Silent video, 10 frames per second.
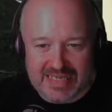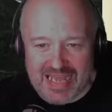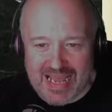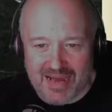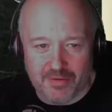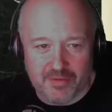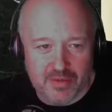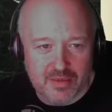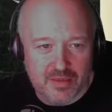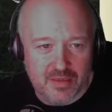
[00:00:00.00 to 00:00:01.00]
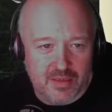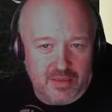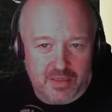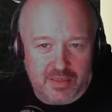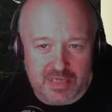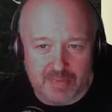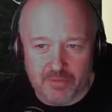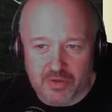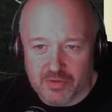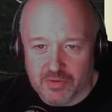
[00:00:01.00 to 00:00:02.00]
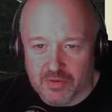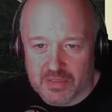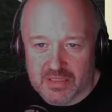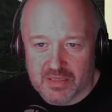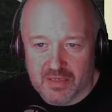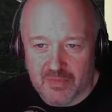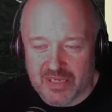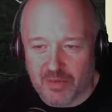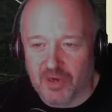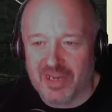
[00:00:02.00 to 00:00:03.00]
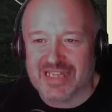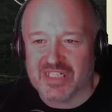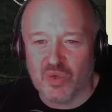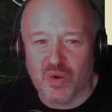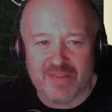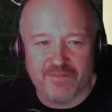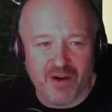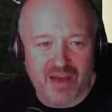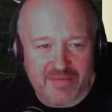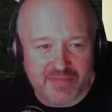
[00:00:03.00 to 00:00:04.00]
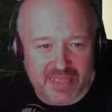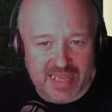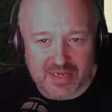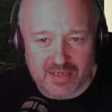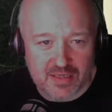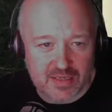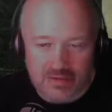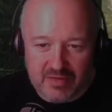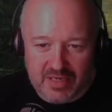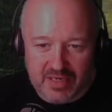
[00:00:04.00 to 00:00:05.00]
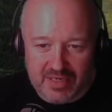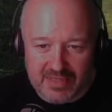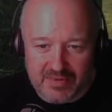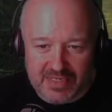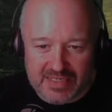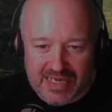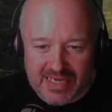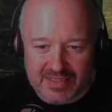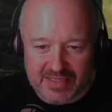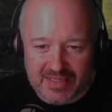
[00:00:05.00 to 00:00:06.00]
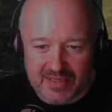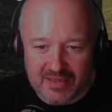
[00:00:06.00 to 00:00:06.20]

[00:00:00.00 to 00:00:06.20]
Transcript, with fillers: down, number caught. Oh my god, we've got to catch 25 in the end. Right, I guess we need to catch this then.